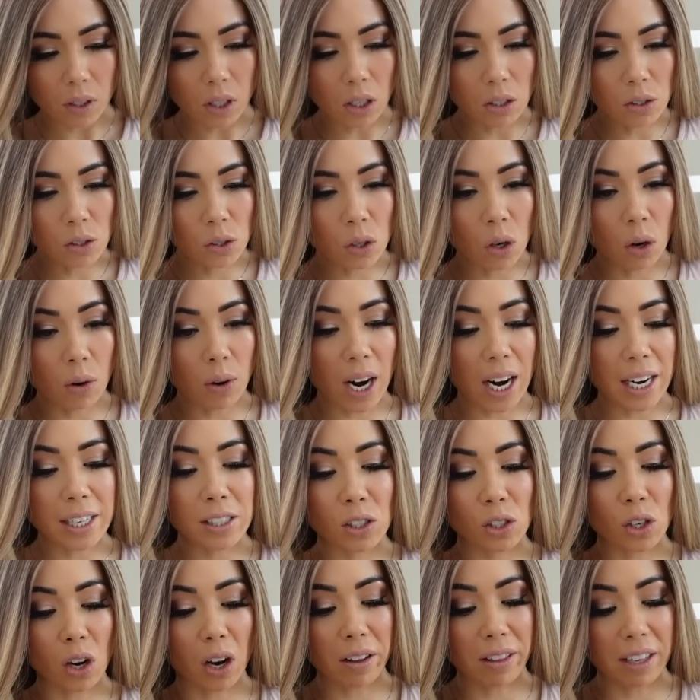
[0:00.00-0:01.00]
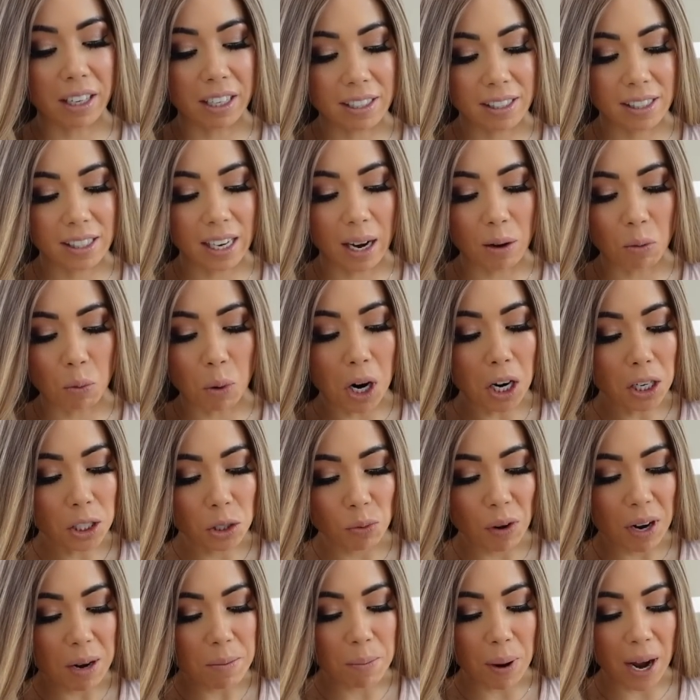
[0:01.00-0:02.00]
So I saw this. I
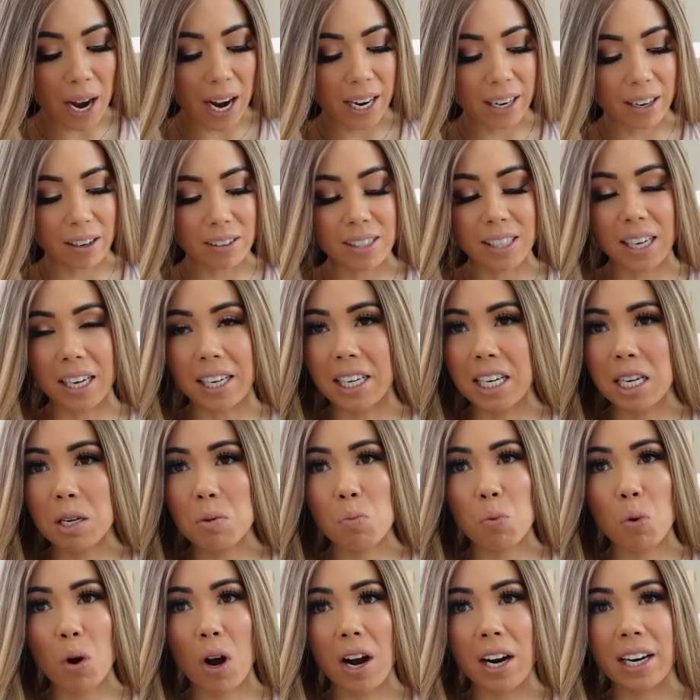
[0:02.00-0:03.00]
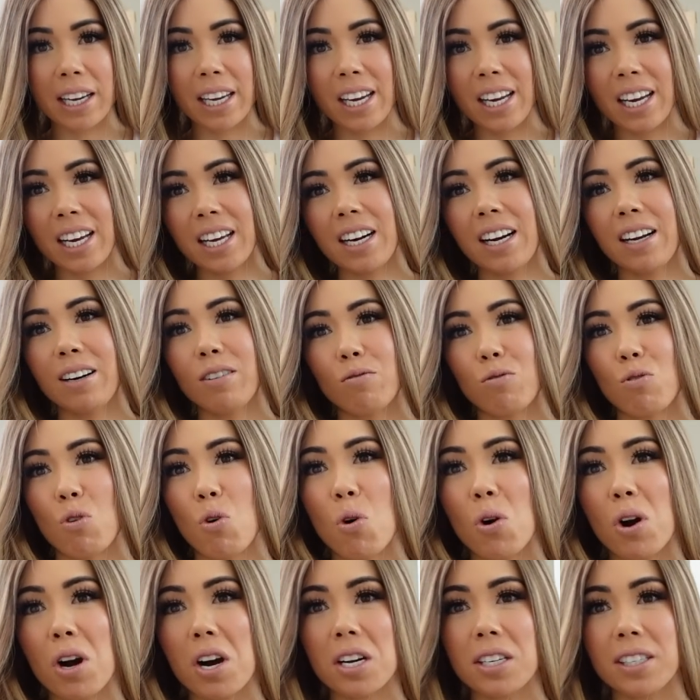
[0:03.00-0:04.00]
walked right by and I was like, keep walking. And of
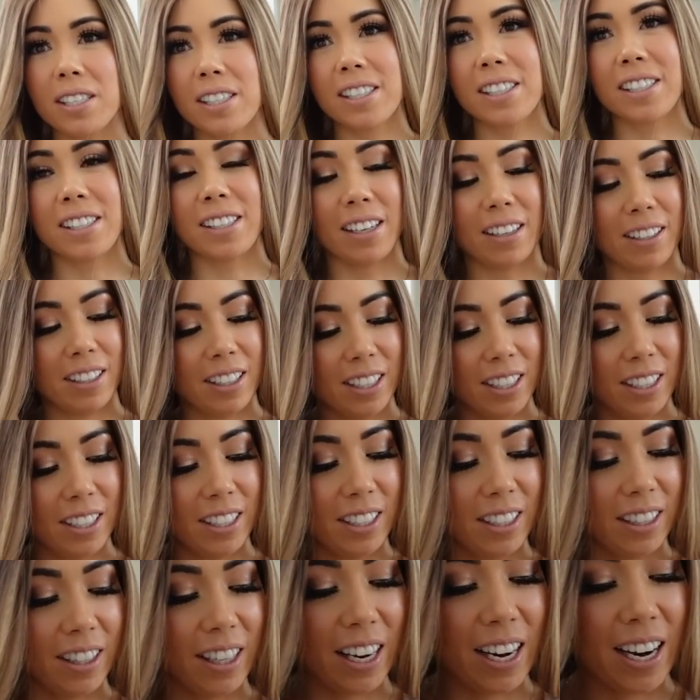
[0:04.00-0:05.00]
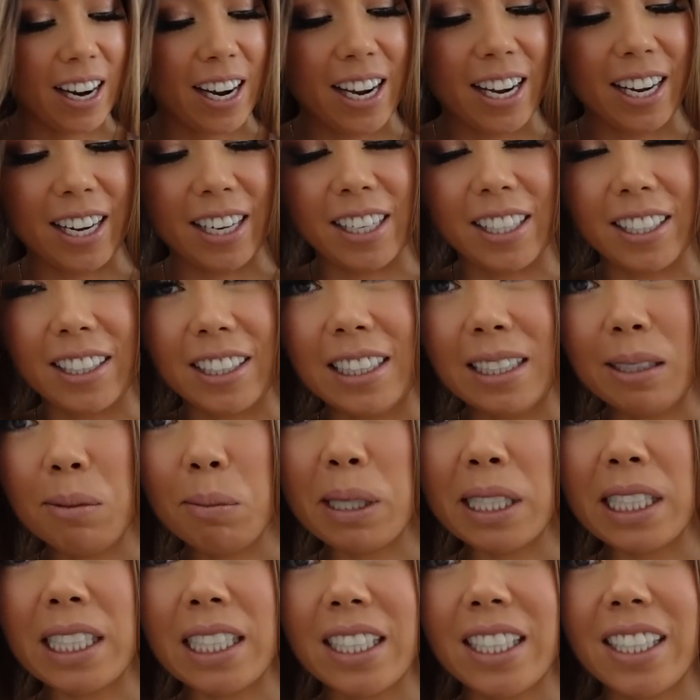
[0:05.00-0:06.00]
course, they had a
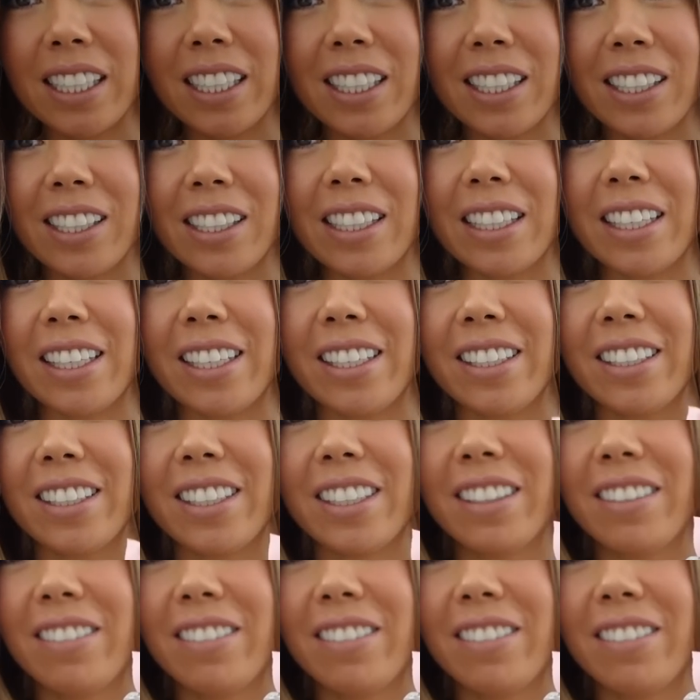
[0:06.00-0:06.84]
limited edition